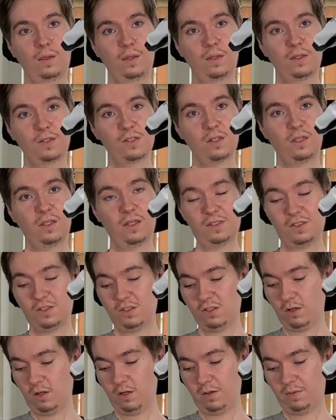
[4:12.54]
So let's
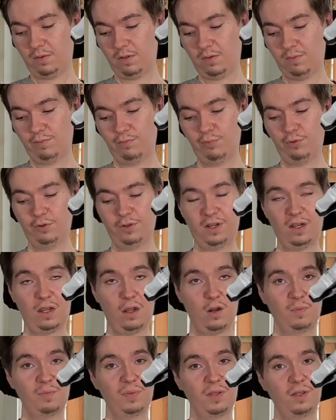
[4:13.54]
start putting
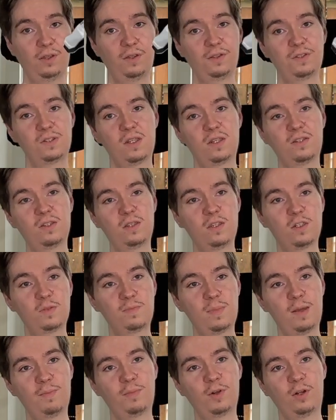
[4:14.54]
our pills into this
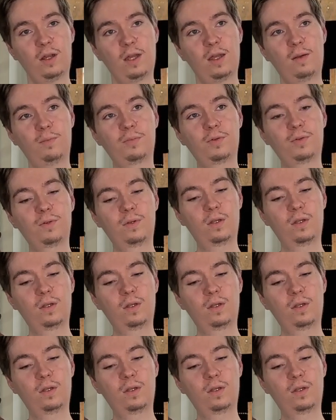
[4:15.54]
paper cup.